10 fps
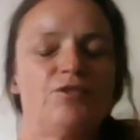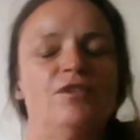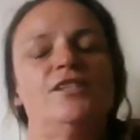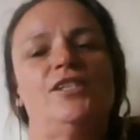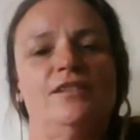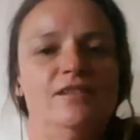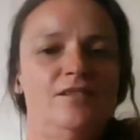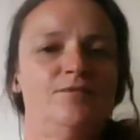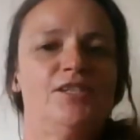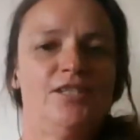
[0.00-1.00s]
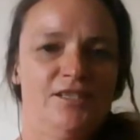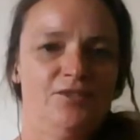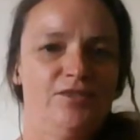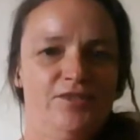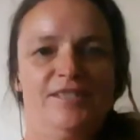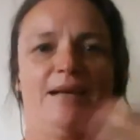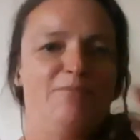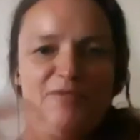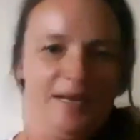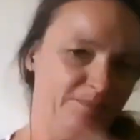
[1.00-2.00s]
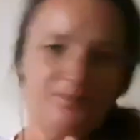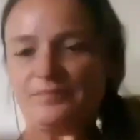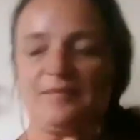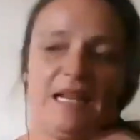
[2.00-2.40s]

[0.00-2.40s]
conditions, which is also something